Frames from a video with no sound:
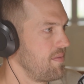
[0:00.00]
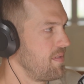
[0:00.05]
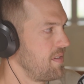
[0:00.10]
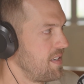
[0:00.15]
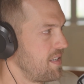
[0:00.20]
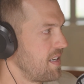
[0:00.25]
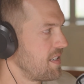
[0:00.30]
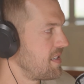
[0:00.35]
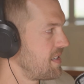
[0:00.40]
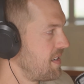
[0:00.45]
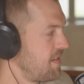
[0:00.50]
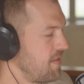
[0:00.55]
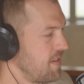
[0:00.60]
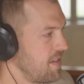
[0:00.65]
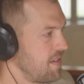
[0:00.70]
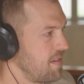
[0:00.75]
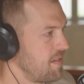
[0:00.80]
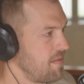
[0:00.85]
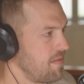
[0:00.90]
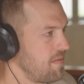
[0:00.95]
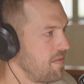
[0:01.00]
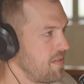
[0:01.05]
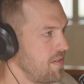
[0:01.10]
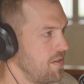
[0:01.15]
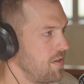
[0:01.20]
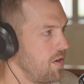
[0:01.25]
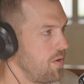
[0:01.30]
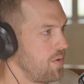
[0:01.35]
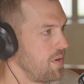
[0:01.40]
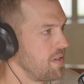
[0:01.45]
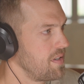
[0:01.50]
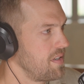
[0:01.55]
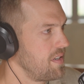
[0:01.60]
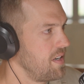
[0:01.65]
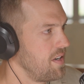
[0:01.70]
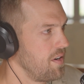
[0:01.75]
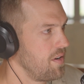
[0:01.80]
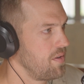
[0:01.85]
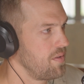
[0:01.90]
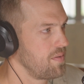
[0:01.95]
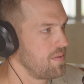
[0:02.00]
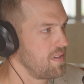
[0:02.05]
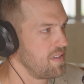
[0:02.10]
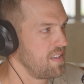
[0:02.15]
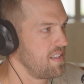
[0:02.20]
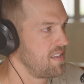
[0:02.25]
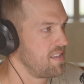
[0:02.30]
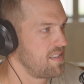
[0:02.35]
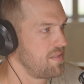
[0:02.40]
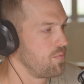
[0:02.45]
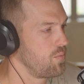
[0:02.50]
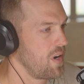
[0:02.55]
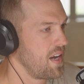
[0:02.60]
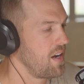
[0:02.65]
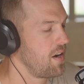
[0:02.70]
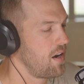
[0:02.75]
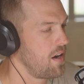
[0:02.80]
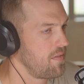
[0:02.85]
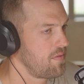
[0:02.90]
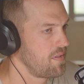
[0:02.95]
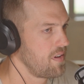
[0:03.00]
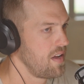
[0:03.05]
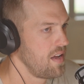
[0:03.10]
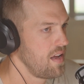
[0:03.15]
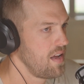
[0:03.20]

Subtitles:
it doesn't even know what you know, it's way off.